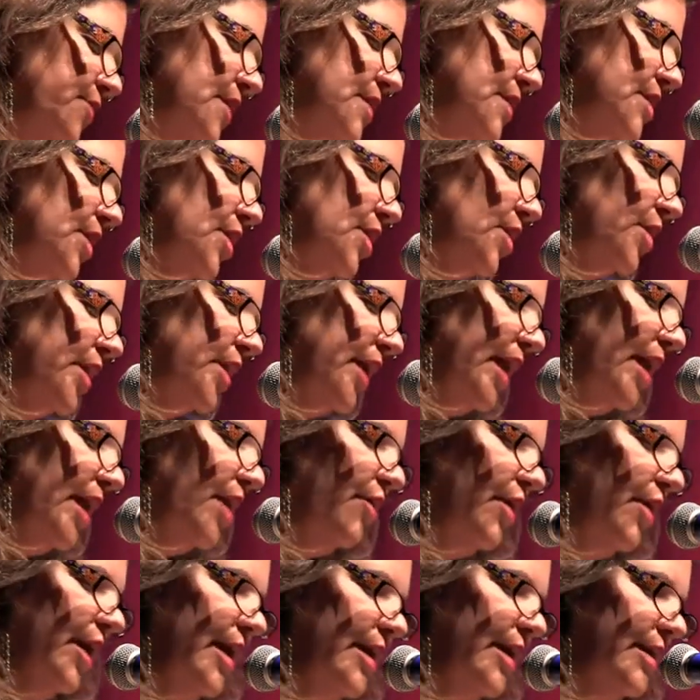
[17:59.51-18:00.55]
physical
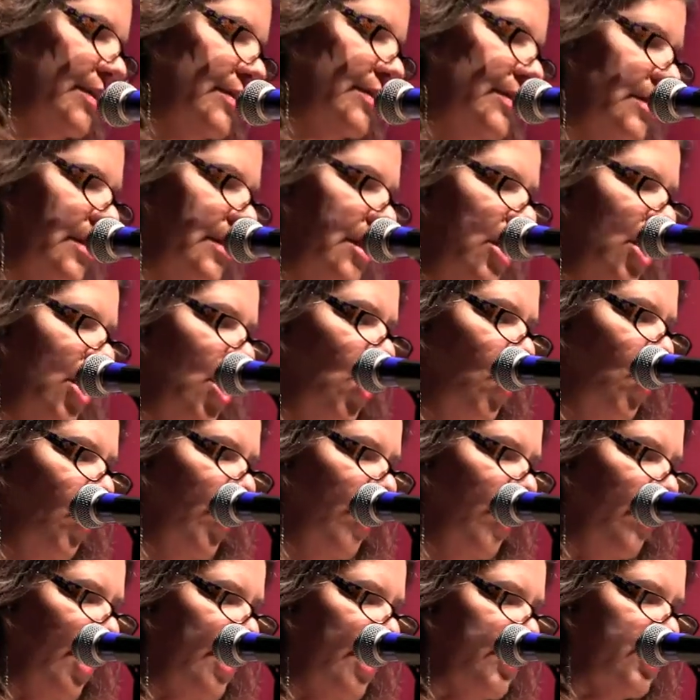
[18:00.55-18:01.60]
care is,
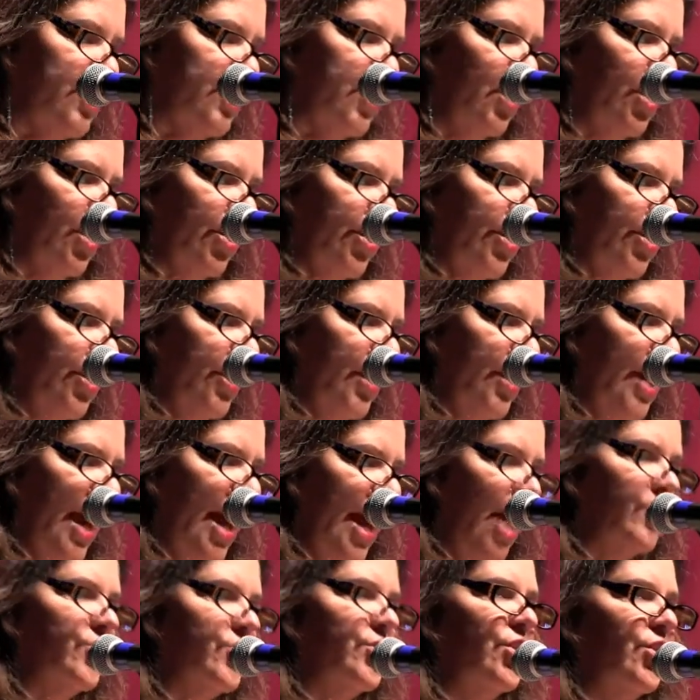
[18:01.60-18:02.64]
we must learn
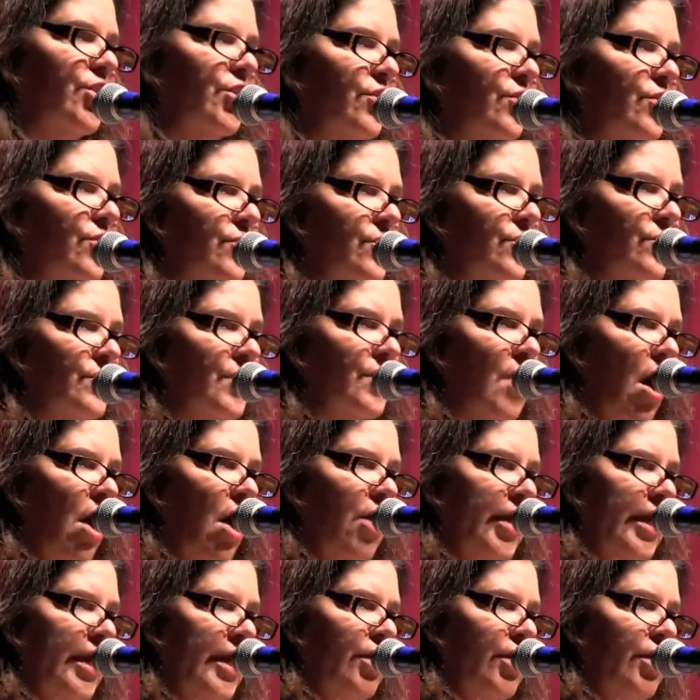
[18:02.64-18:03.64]
how to use our